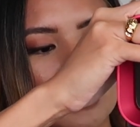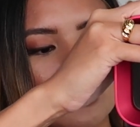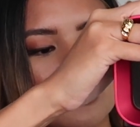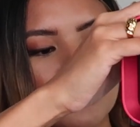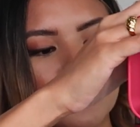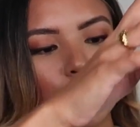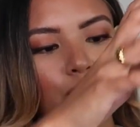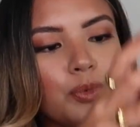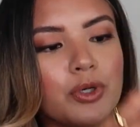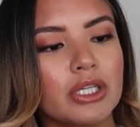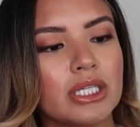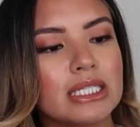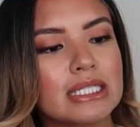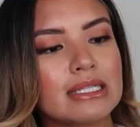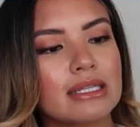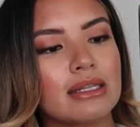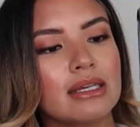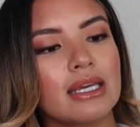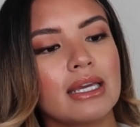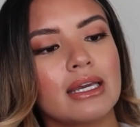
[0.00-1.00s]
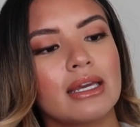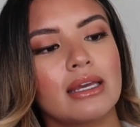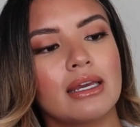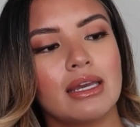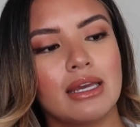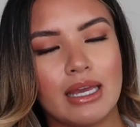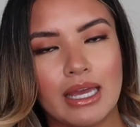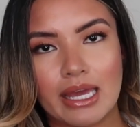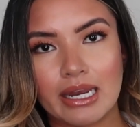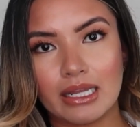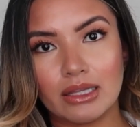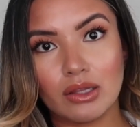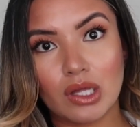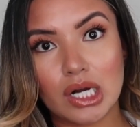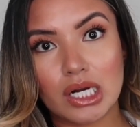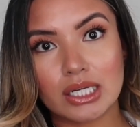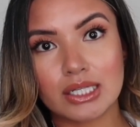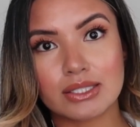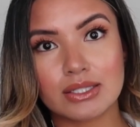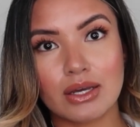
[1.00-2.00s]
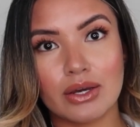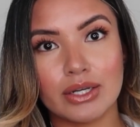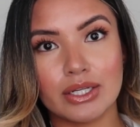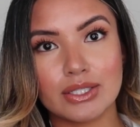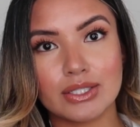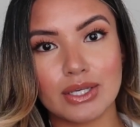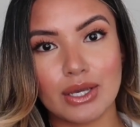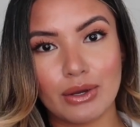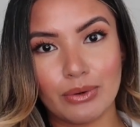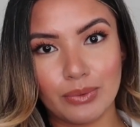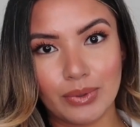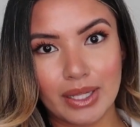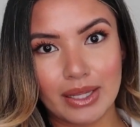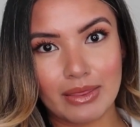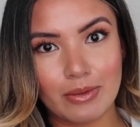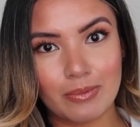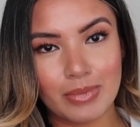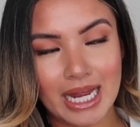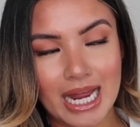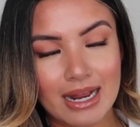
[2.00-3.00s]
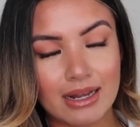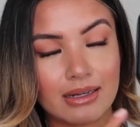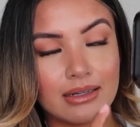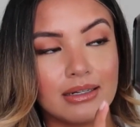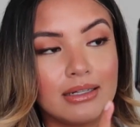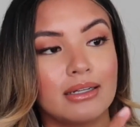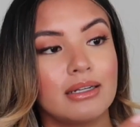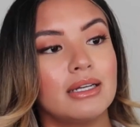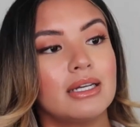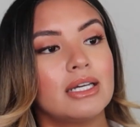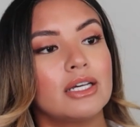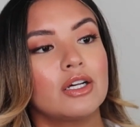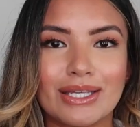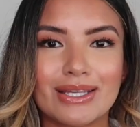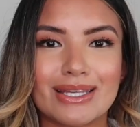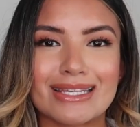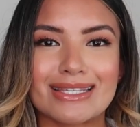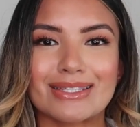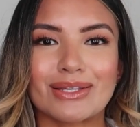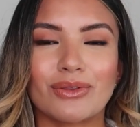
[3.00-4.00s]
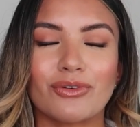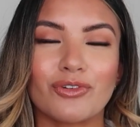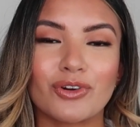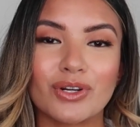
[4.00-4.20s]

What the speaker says: super easily and it locks on its own in the back. So the